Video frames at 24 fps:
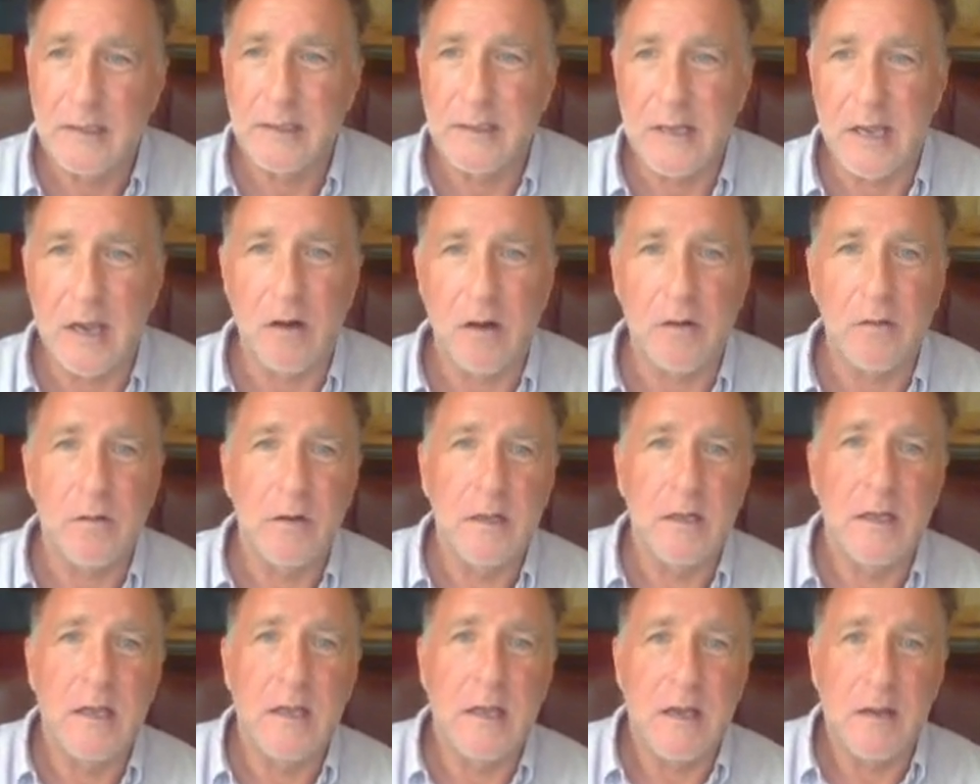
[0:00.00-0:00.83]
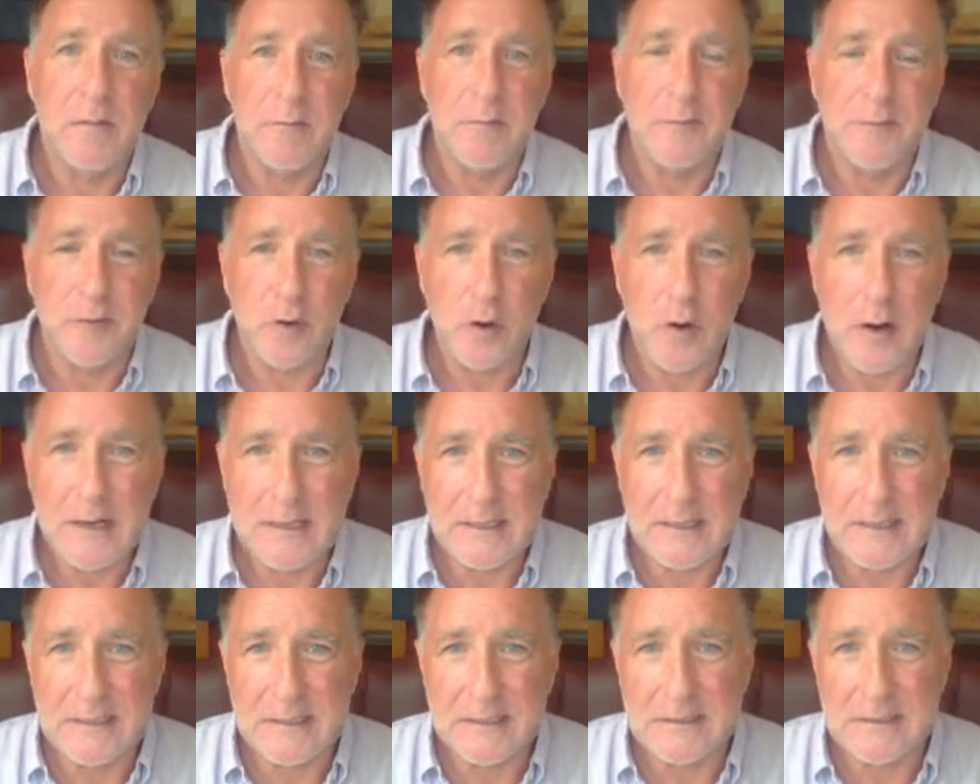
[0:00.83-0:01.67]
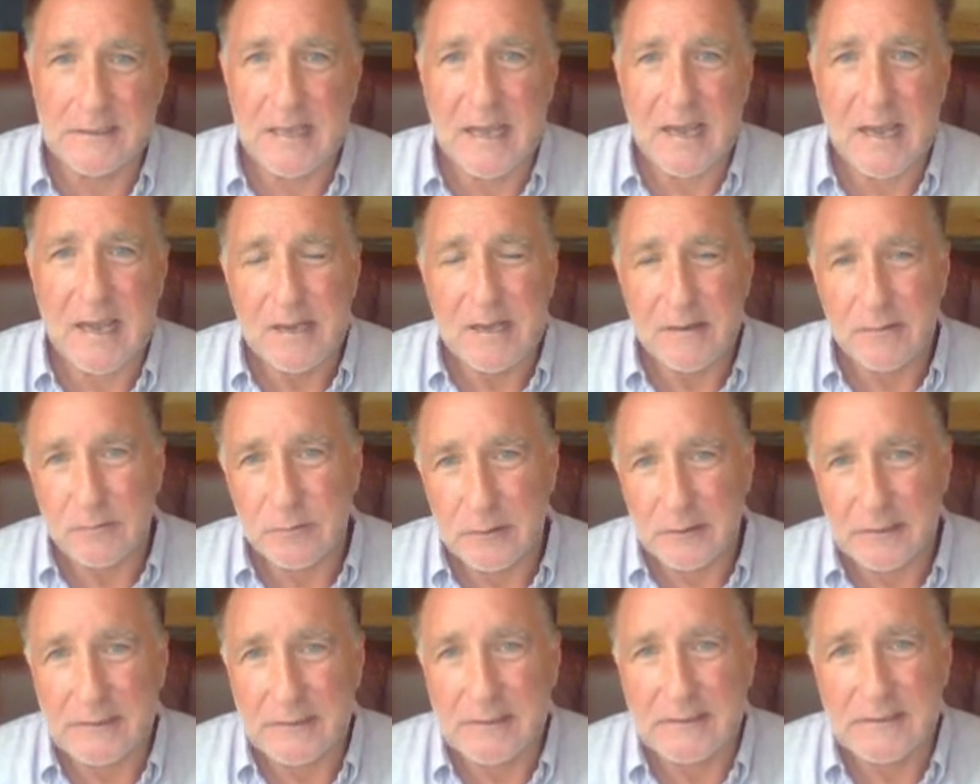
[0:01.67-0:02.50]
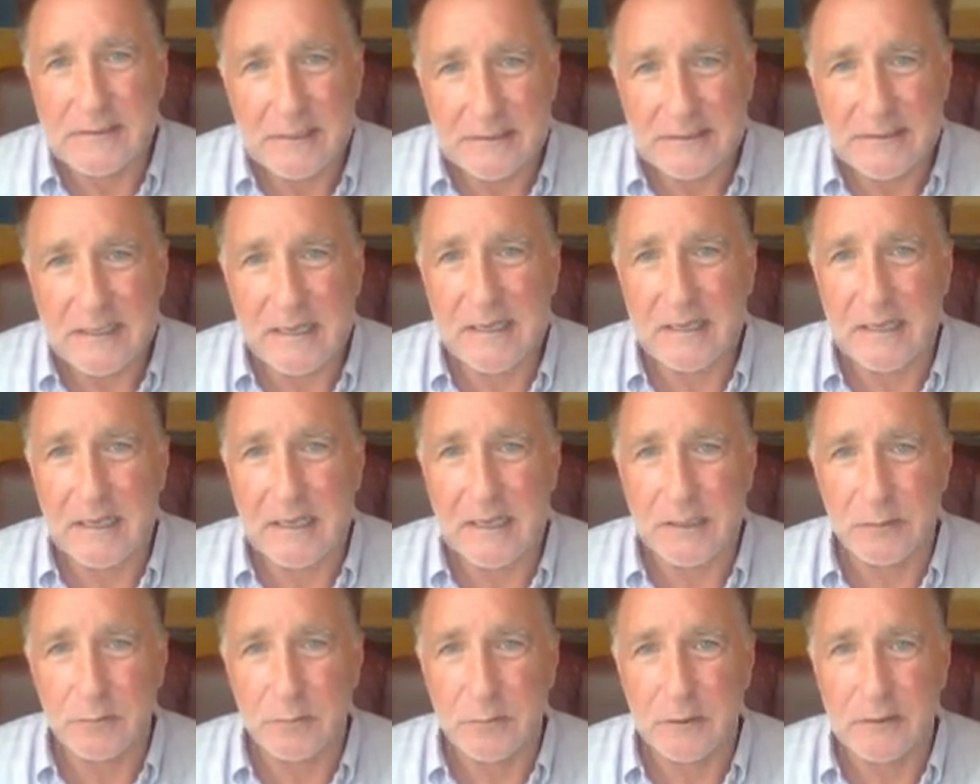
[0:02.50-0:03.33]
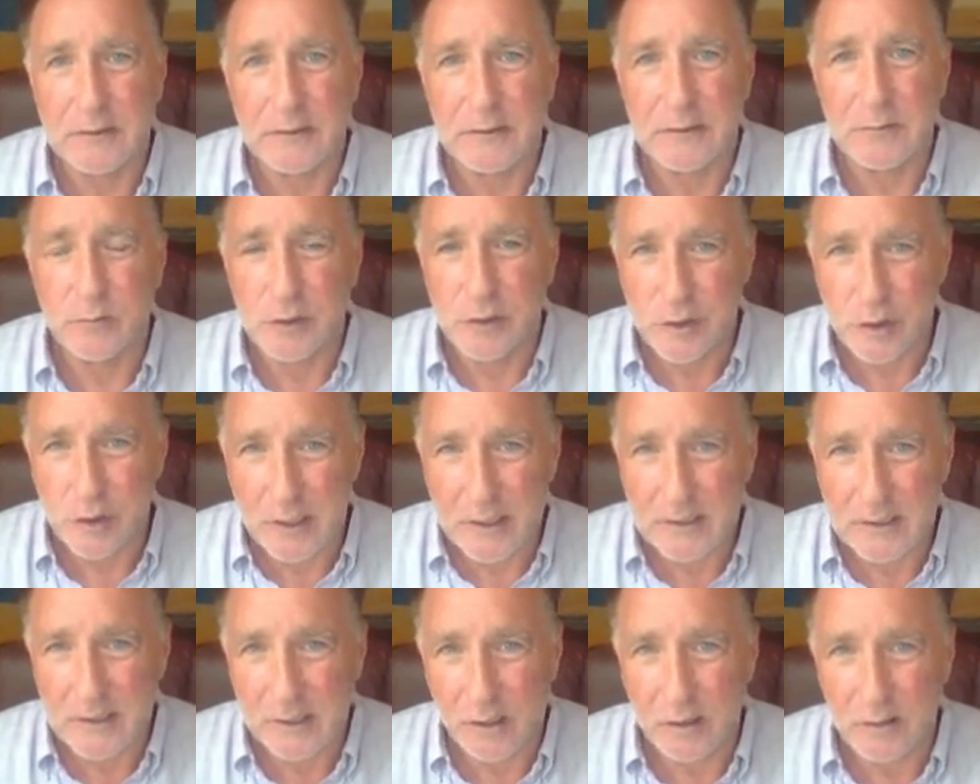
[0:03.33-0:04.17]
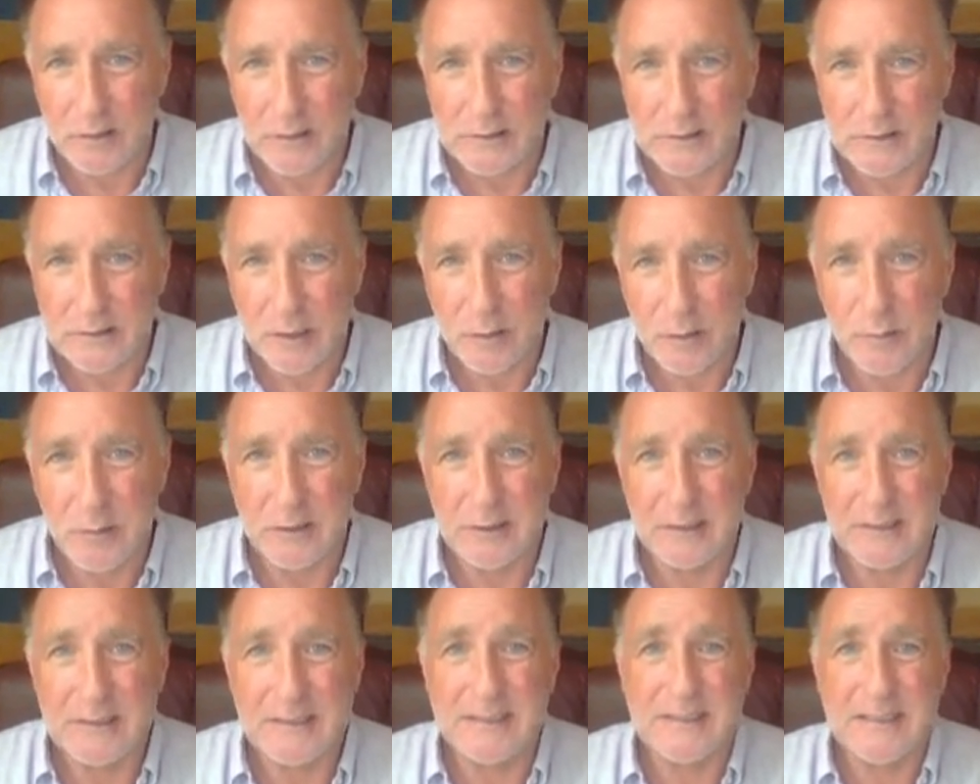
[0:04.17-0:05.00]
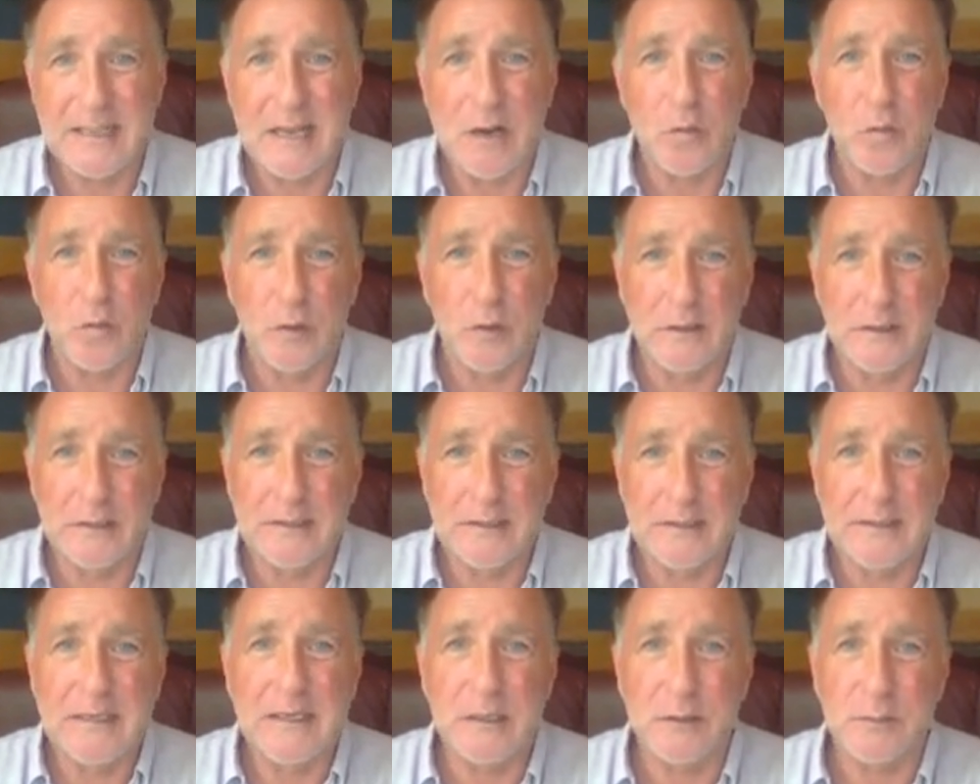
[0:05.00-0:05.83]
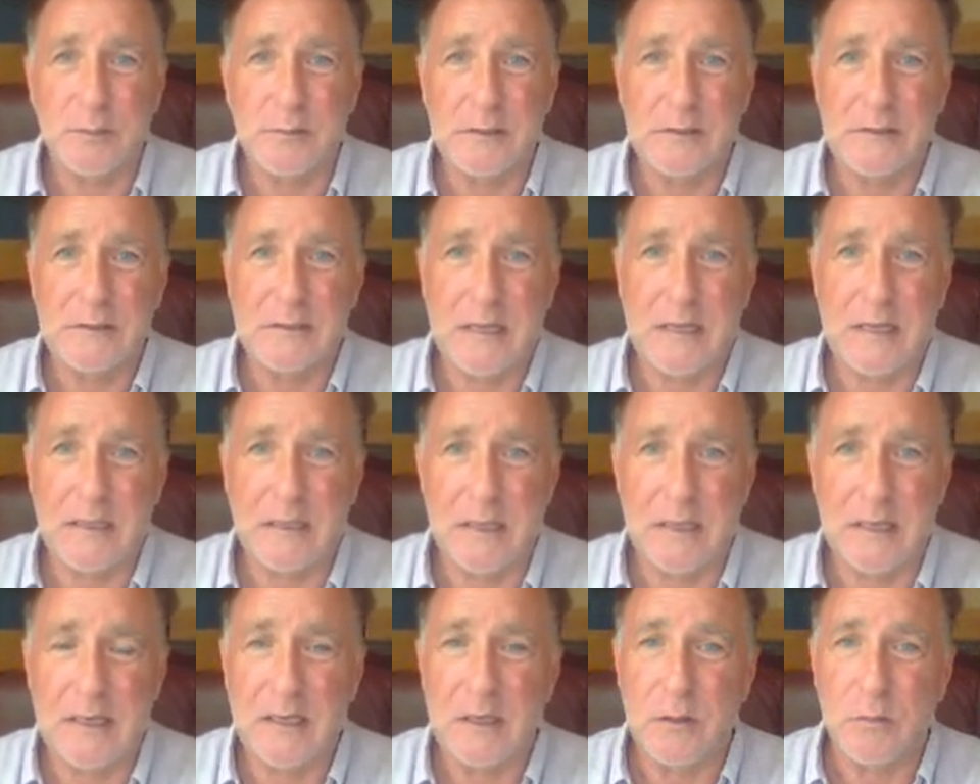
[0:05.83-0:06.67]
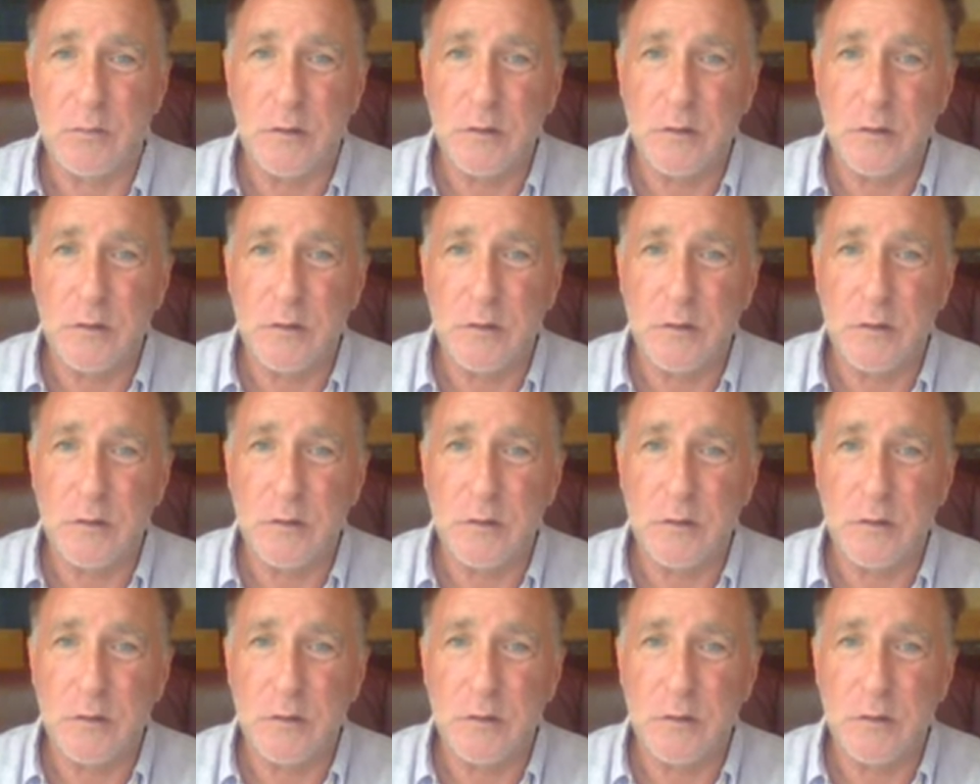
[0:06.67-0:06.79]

Now, before I get into that, please hit that like button. We're trying to grow this community, and that really helps us out a lot.